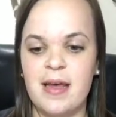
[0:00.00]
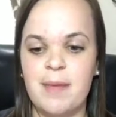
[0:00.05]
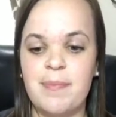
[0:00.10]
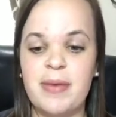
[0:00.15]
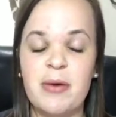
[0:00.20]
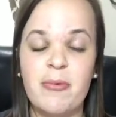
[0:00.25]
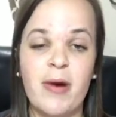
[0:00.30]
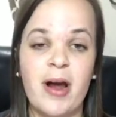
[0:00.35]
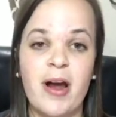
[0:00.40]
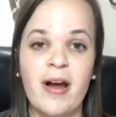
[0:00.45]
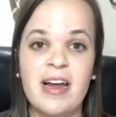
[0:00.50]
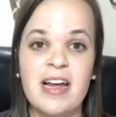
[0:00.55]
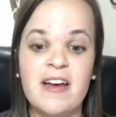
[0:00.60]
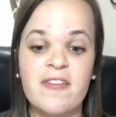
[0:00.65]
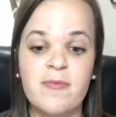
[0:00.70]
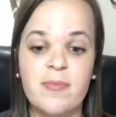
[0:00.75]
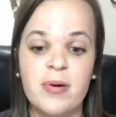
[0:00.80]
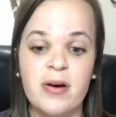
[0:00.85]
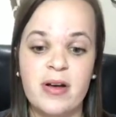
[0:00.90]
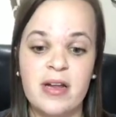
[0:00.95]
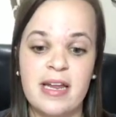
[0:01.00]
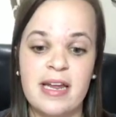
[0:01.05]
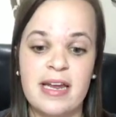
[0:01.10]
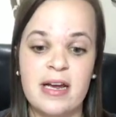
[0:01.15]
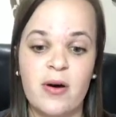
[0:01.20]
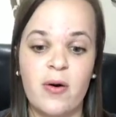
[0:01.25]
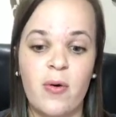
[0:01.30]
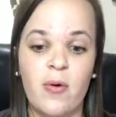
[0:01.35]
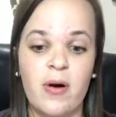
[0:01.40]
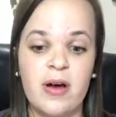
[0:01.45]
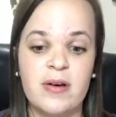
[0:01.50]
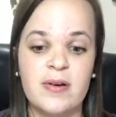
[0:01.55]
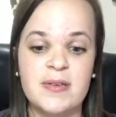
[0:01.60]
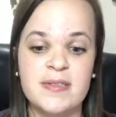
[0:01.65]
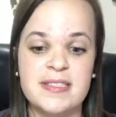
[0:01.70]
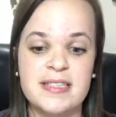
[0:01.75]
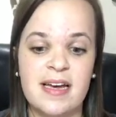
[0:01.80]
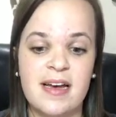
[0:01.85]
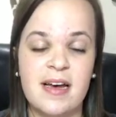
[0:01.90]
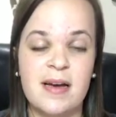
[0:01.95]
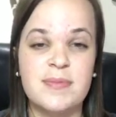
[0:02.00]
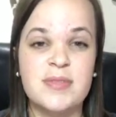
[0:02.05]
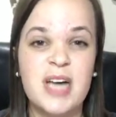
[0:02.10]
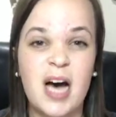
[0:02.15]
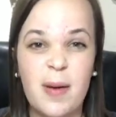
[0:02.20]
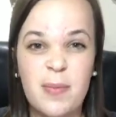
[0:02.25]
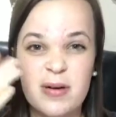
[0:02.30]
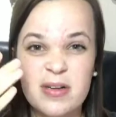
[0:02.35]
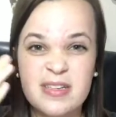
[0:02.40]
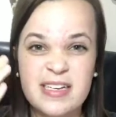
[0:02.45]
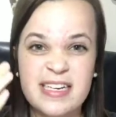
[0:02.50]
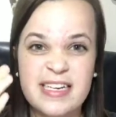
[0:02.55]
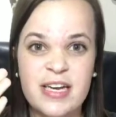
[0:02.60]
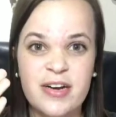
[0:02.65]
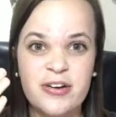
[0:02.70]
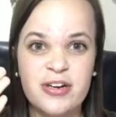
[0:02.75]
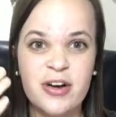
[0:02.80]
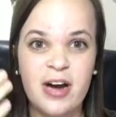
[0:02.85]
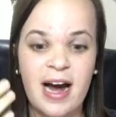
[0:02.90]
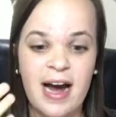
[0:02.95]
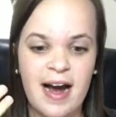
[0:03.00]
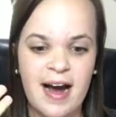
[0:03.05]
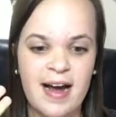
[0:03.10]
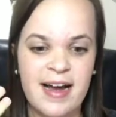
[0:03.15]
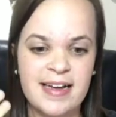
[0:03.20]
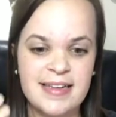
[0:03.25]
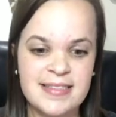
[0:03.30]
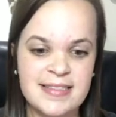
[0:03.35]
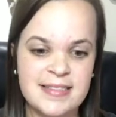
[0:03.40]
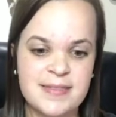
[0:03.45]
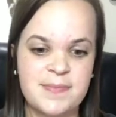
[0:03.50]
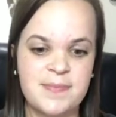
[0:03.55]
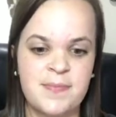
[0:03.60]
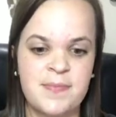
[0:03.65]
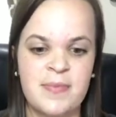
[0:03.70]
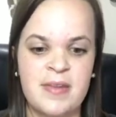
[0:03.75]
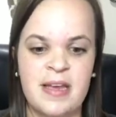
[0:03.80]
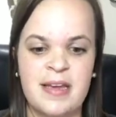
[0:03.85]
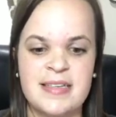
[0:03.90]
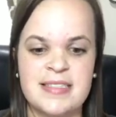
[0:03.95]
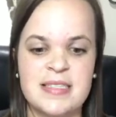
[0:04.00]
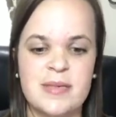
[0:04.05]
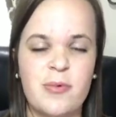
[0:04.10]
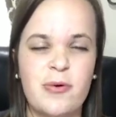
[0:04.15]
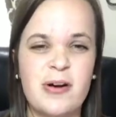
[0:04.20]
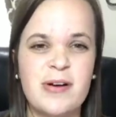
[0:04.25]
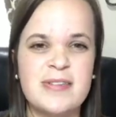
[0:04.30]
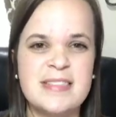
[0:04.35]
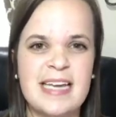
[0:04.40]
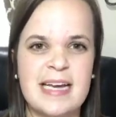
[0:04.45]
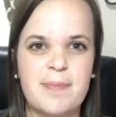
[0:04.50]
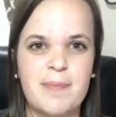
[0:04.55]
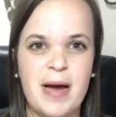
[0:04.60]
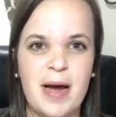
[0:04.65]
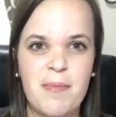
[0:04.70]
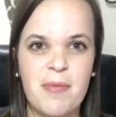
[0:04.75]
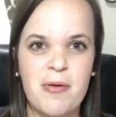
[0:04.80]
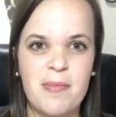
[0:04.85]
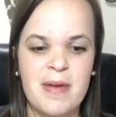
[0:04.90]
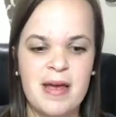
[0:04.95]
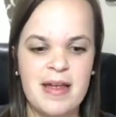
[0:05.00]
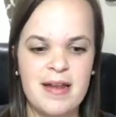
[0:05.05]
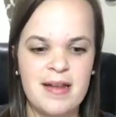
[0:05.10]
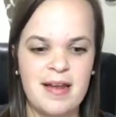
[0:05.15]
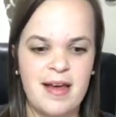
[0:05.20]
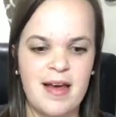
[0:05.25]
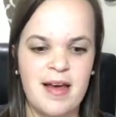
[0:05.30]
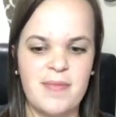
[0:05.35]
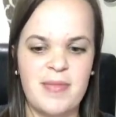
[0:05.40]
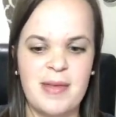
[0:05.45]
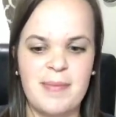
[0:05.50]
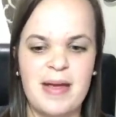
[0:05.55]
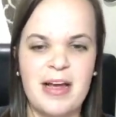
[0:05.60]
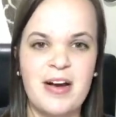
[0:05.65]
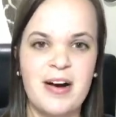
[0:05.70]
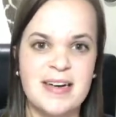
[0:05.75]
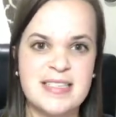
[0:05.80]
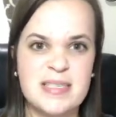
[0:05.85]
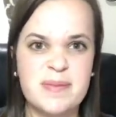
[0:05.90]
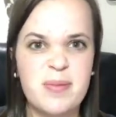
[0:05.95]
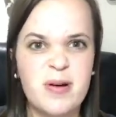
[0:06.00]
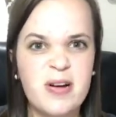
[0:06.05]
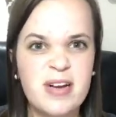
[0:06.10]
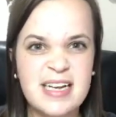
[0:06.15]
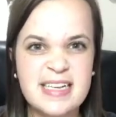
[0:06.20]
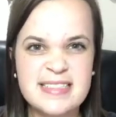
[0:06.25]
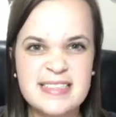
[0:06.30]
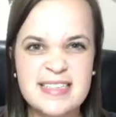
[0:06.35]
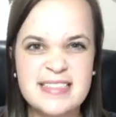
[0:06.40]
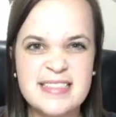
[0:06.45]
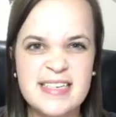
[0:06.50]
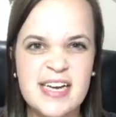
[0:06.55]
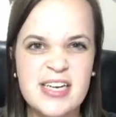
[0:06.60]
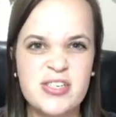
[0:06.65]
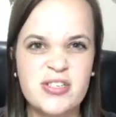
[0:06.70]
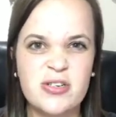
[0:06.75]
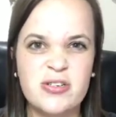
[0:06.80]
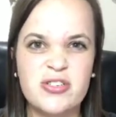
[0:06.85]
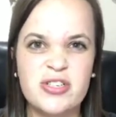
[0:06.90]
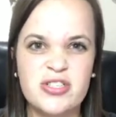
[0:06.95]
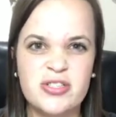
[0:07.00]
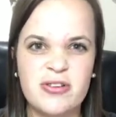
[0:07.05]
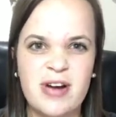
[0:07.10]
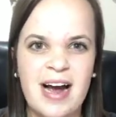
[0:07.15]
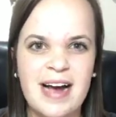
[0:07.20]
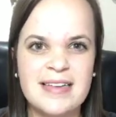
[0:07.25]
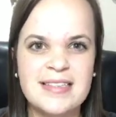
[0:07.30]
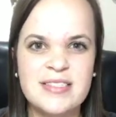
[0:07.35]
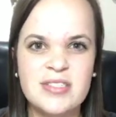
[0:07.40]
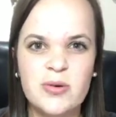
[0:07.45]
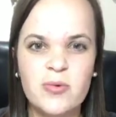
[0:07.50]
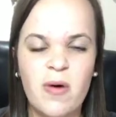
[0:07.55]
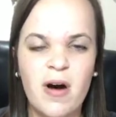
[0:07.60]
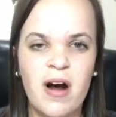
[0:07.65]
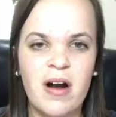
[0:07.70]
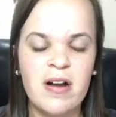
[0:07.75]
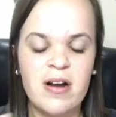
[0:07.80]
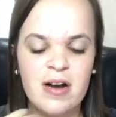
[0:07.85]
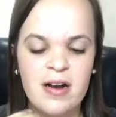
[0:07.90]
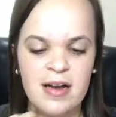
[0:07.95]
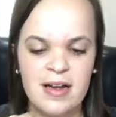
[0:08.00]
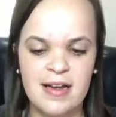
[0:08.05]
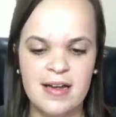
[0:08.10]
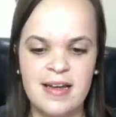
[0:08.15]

Be wary of putting oils topically near your eyes. Some oils like peppermint, they may cause a burning sensation or just your eyes to water.